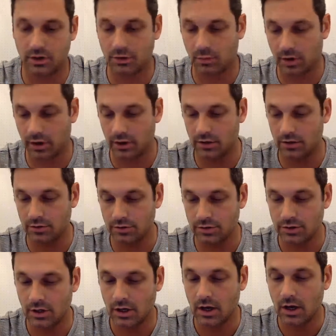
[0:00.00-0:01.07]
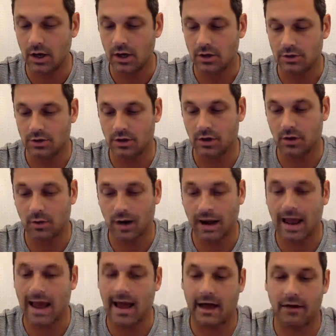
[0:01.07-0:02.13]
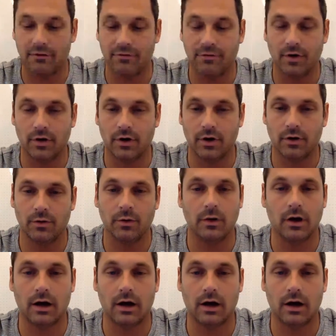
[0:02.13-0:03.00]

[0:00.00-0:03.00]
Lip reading: you want to use. So you're going to want to add a photo.